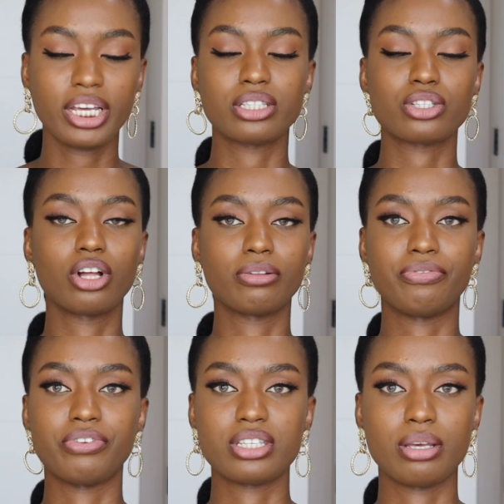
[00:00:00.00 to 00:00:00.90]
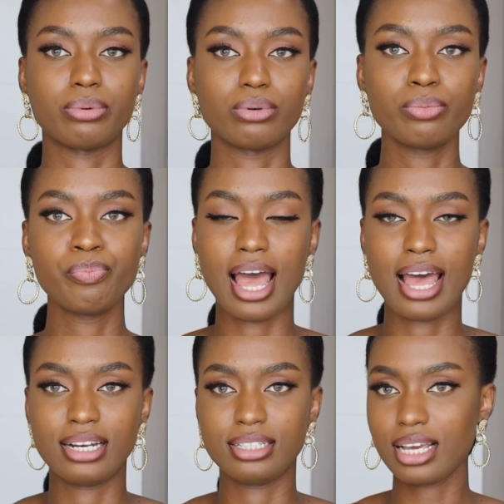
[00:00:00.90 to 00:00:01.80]
it's not visible.
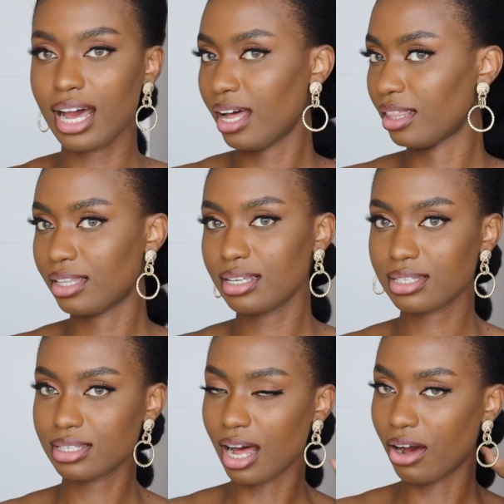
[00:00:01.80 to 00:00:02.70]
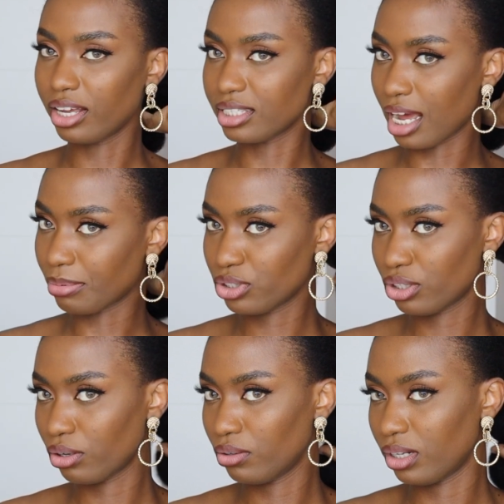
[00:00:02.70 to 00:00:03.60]
And yeah, this style is
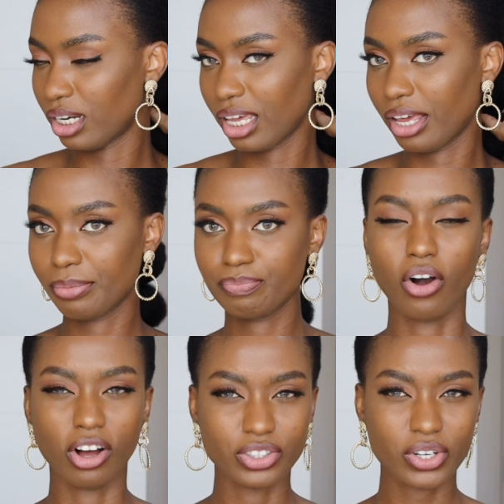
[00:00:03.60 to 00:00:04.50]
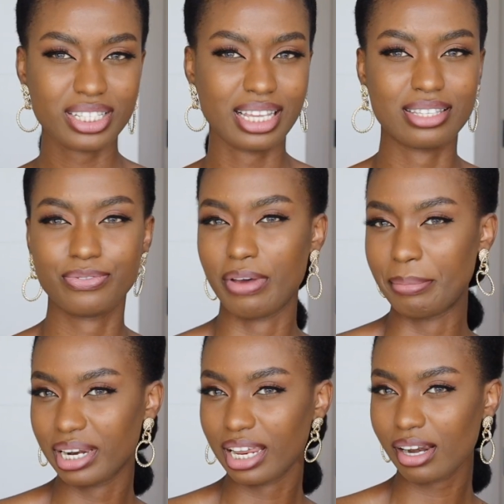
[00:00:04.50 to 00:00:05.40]
absolutely gorgeous. It's
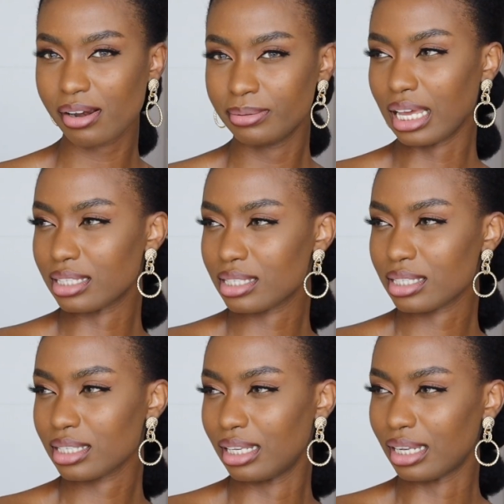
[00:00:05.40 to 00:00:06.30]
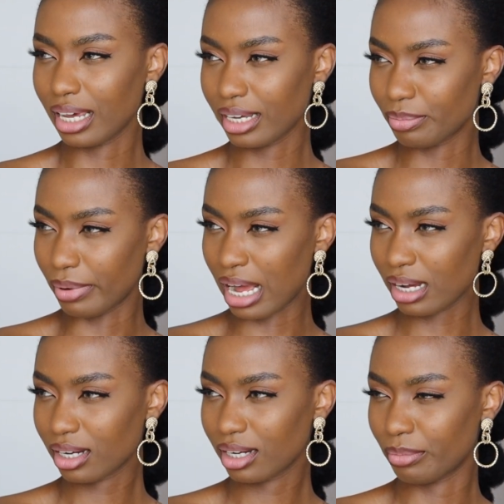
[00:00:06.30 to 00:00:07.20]
feminine, it's laid
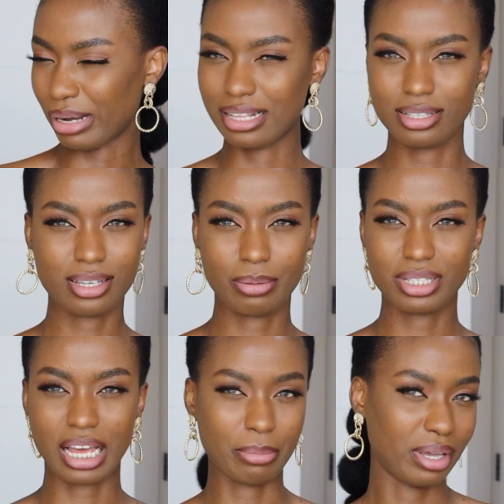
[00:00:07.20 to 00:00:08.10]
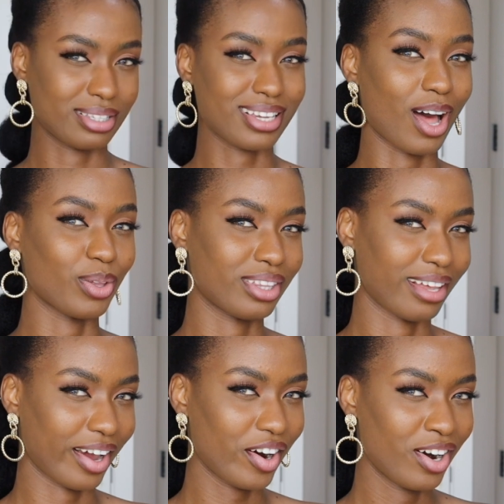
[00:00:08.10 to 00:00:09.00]
back, but at the same time it's out
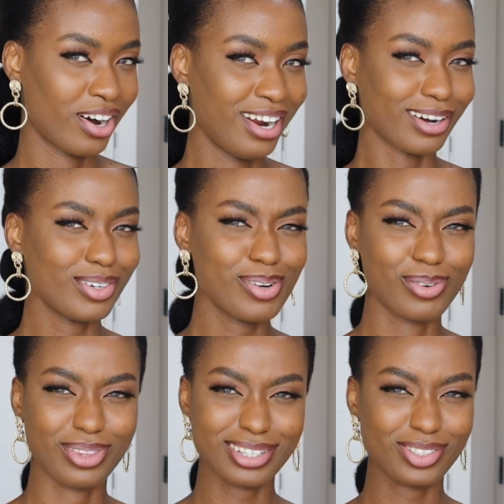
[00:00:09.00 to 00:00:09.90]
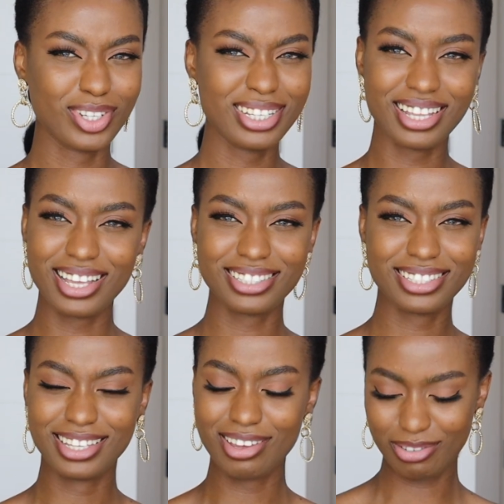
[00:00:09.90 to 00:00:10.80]
there. I don't know,
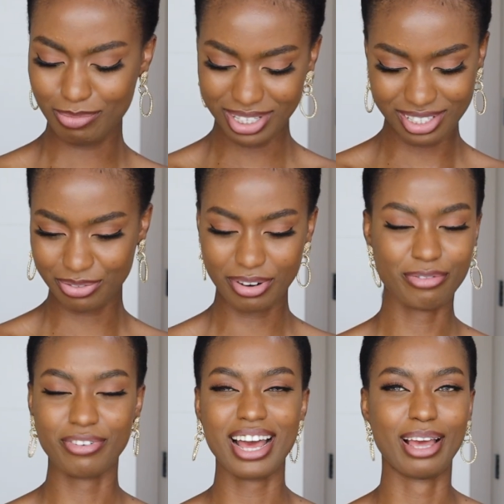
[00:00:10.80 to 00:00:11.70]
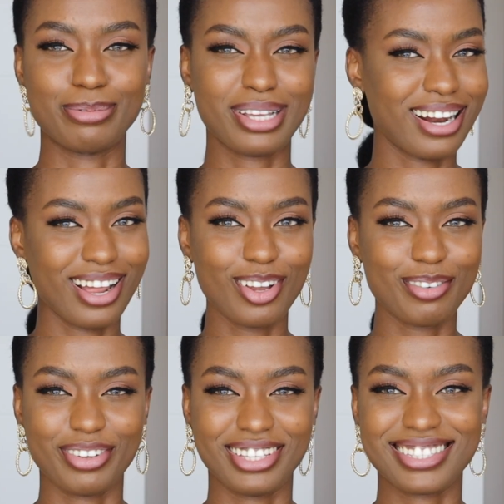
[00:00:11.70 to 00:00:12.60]
it's giving me different vibes and I
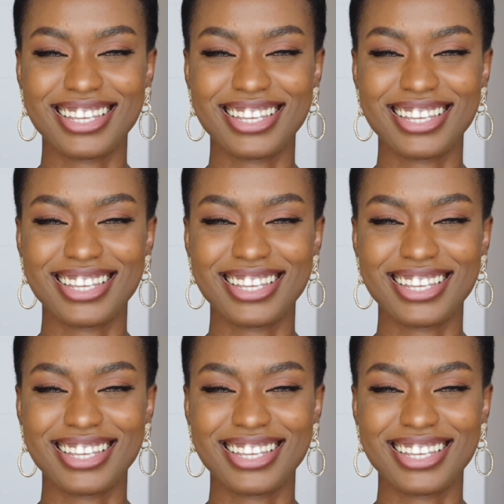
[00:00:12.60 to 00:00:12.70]
love it.